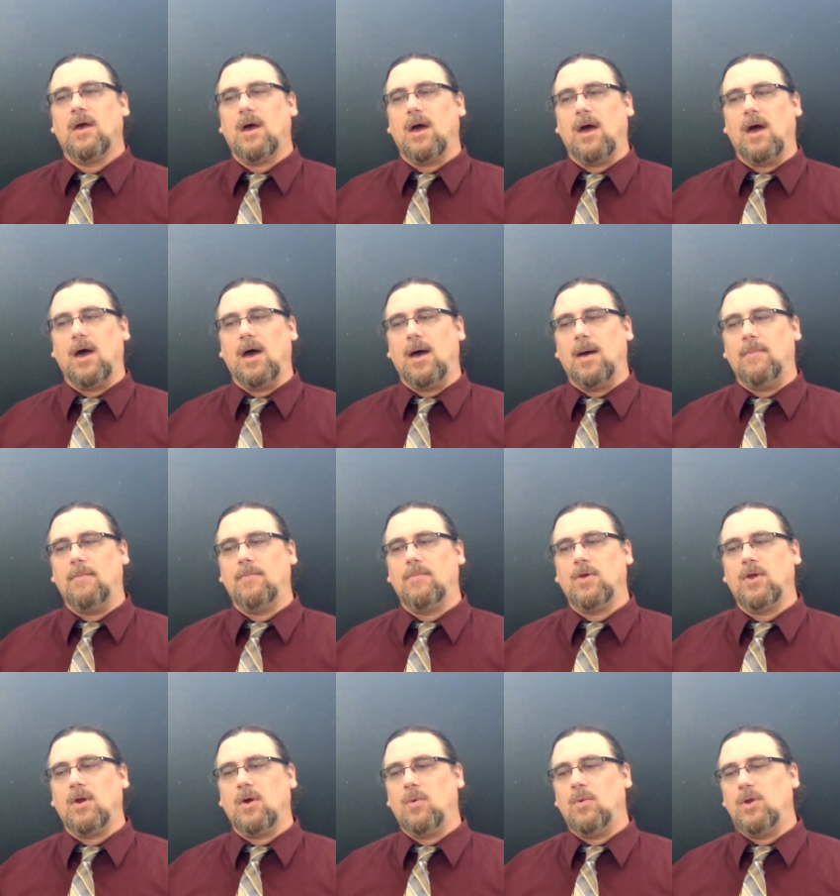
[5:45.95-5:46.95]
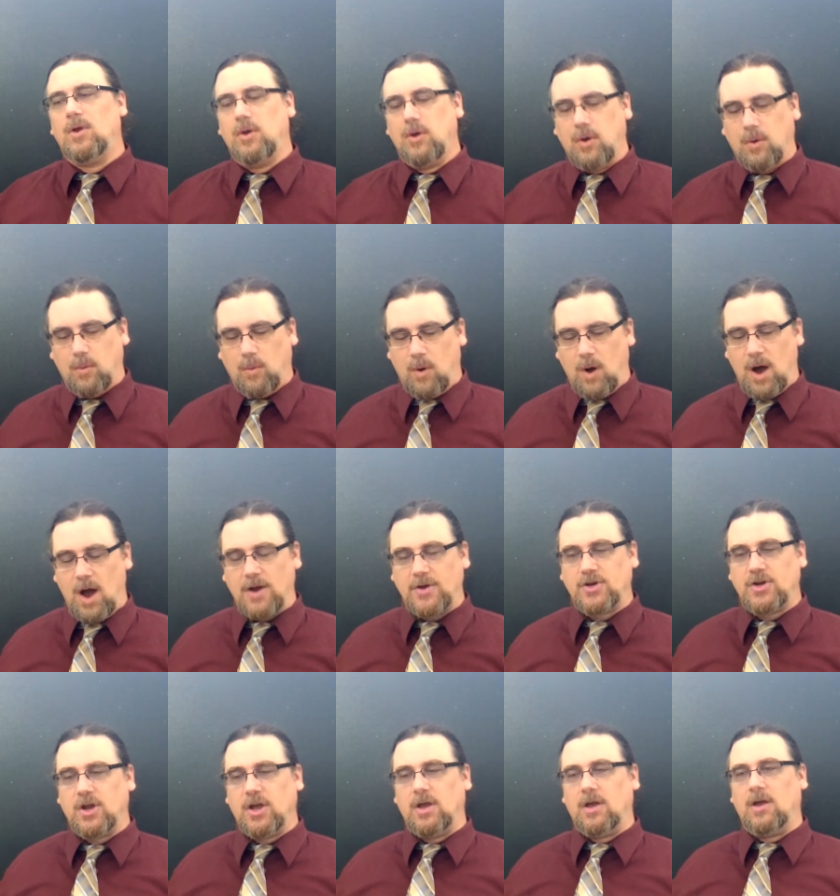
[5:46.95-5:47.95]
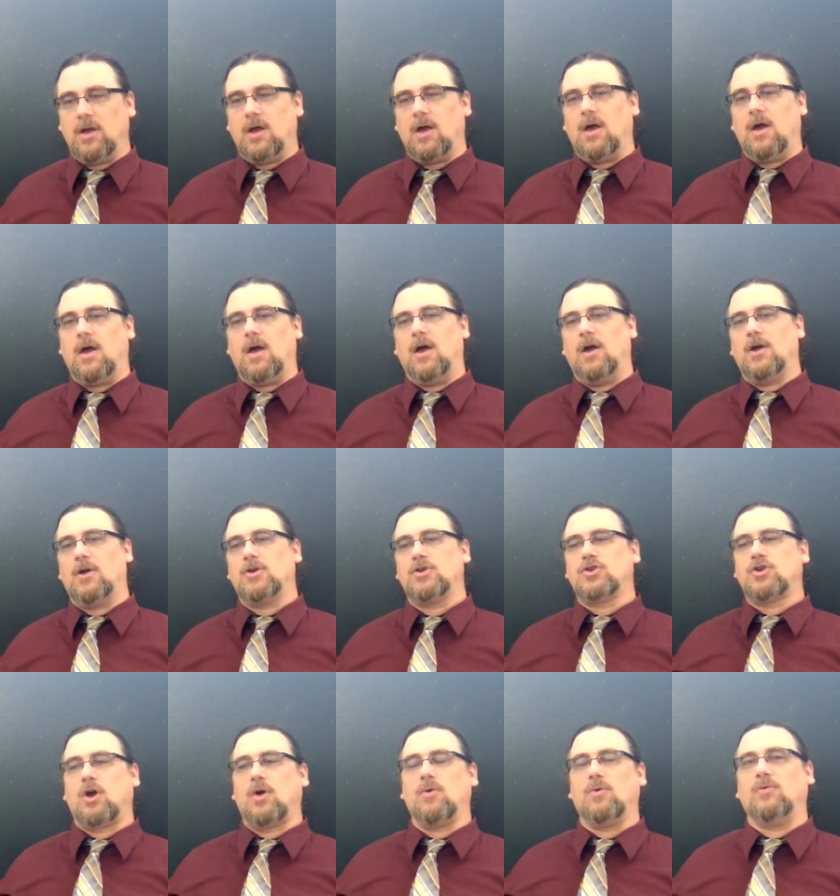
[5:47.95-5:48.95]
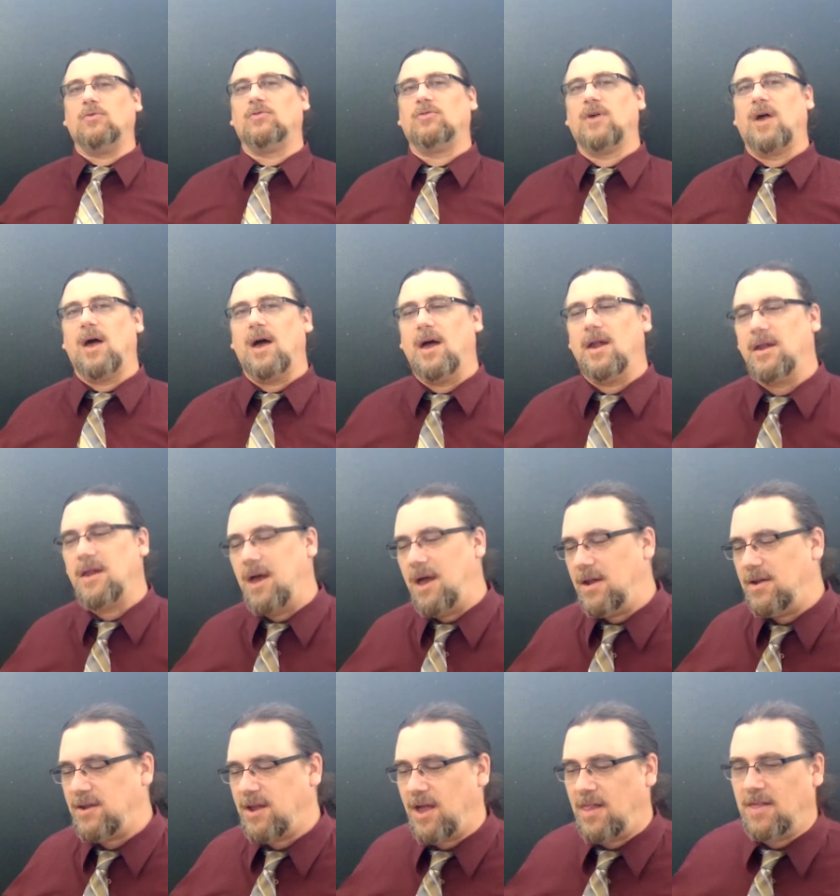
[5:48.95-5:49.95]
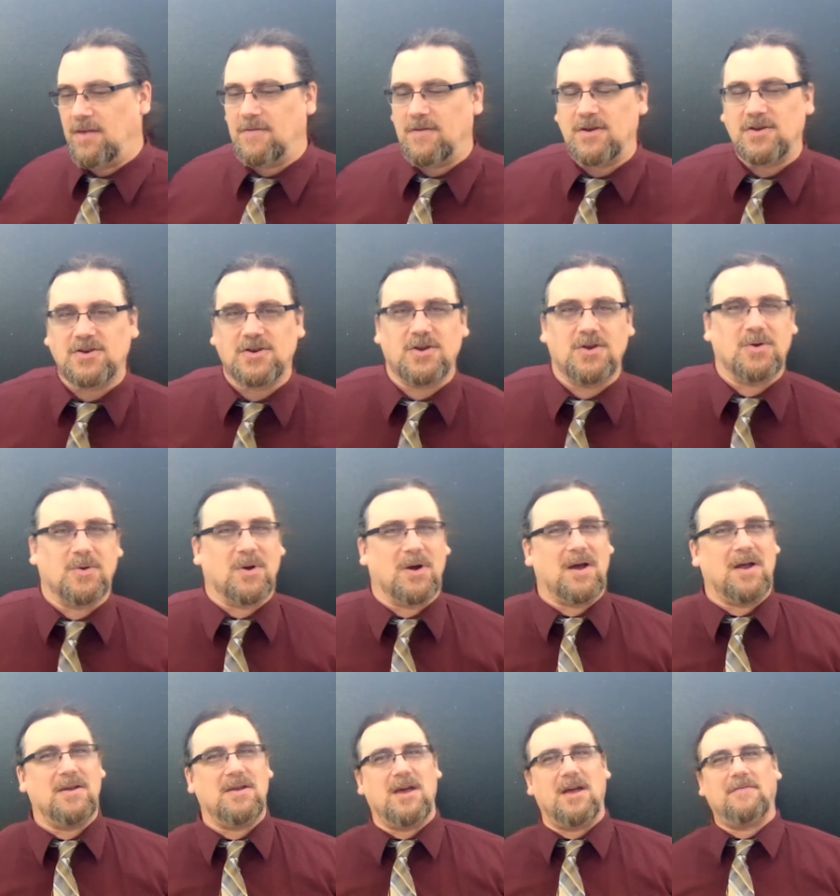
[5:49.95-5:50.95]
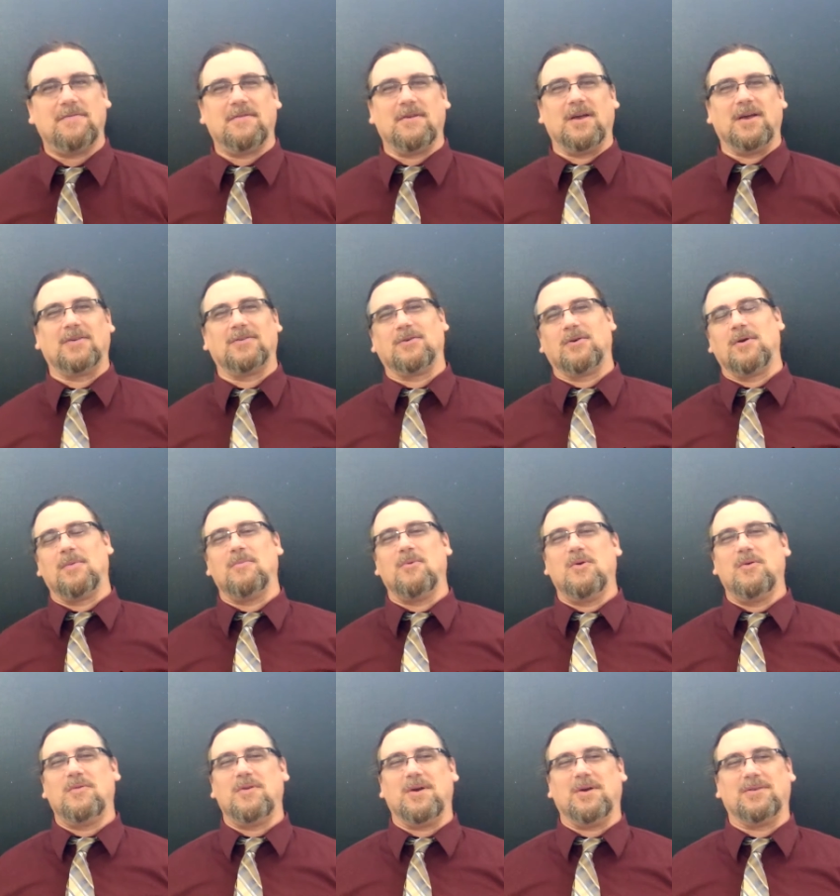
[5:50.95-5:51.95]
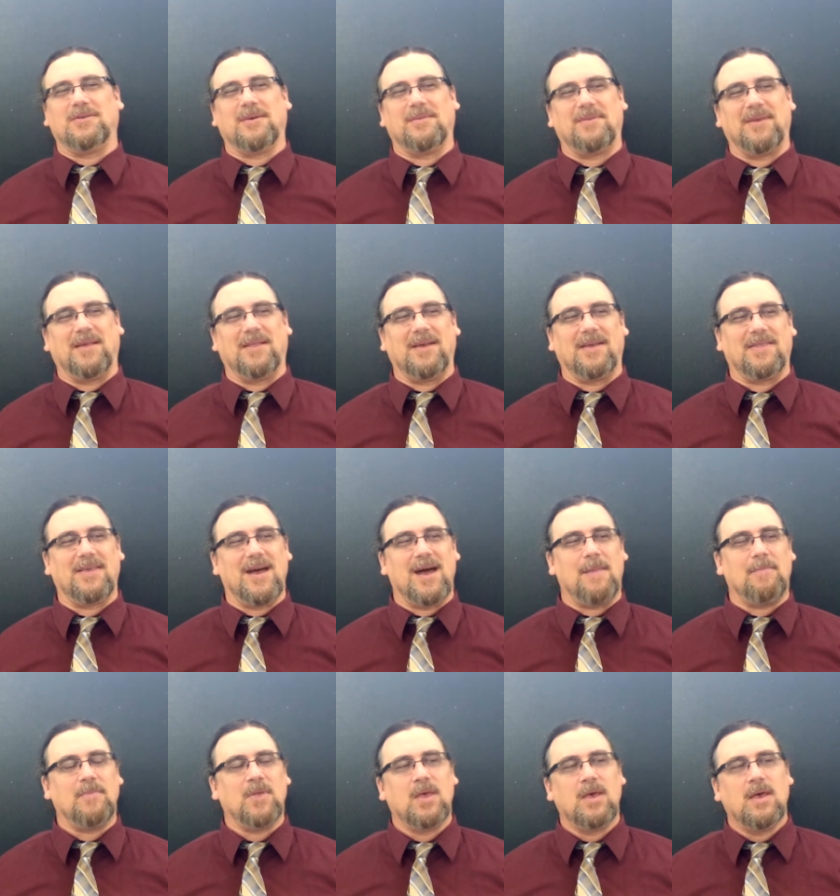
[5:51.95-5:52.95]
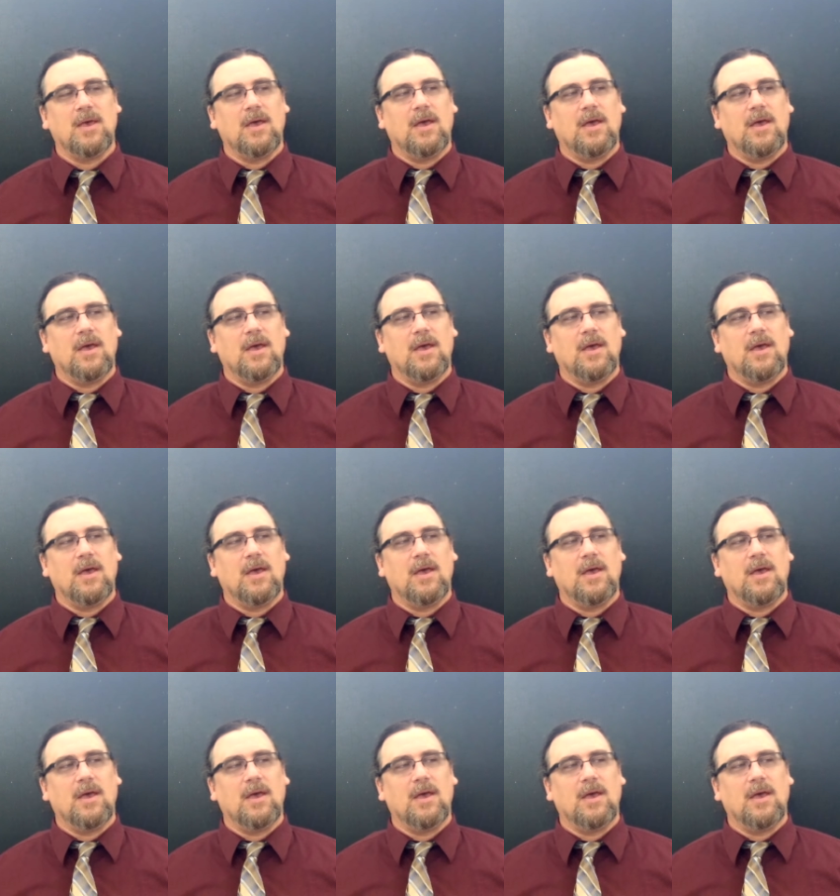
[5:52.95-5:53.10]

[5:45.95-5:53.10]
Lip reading: When you're watching shows on television or on Netflix or a movie or something like that,